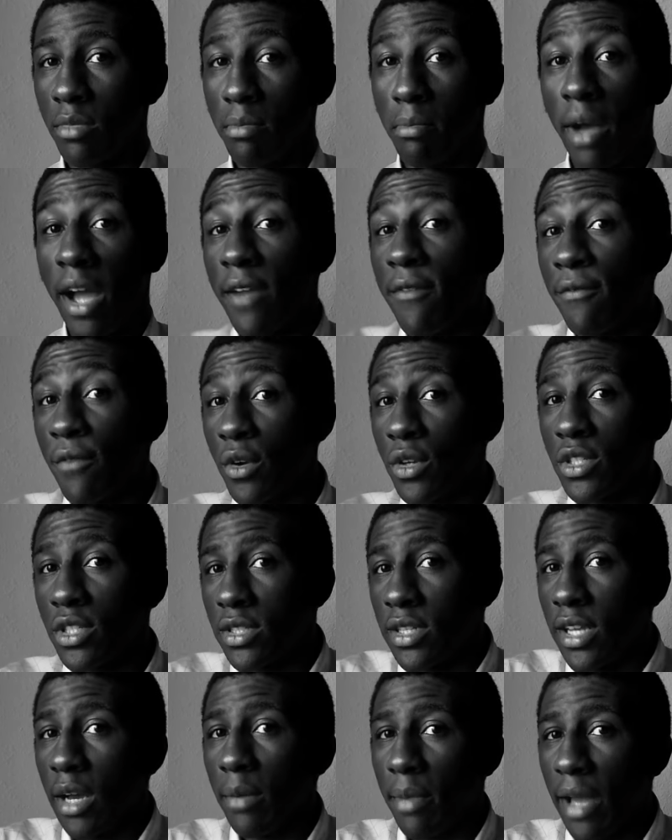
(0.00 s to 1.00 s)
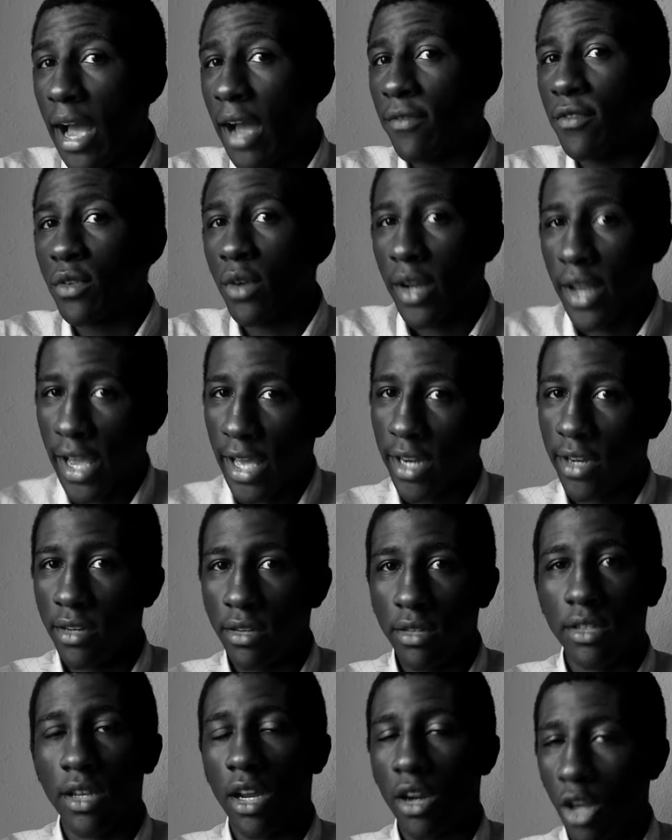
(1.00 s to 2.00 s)
my first step after I had
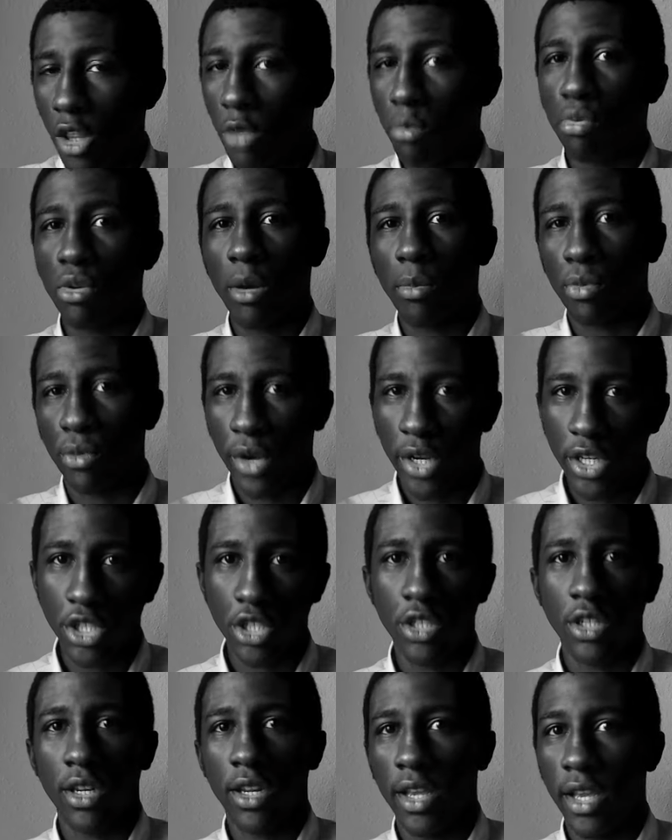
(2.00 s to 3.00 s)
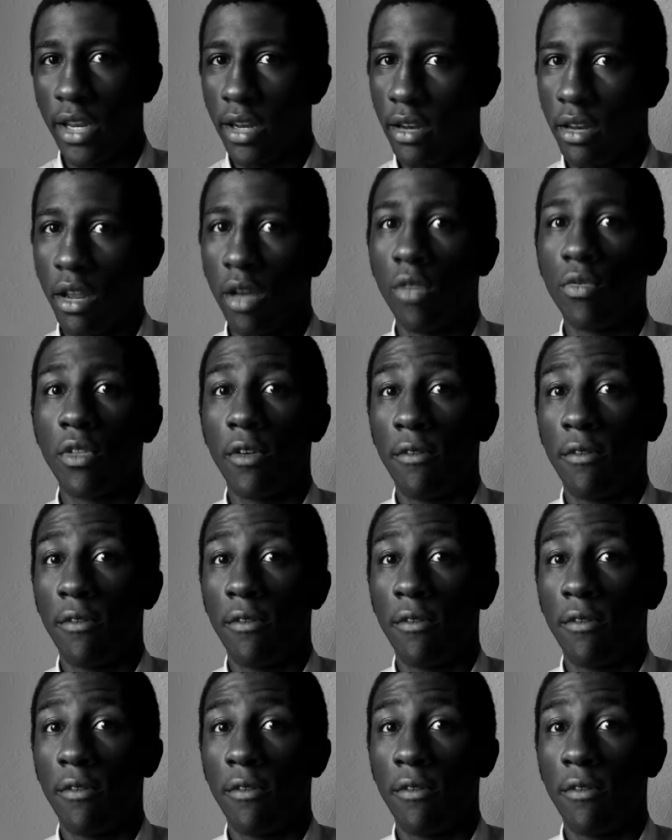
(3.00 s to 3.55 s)
done all the preparation, and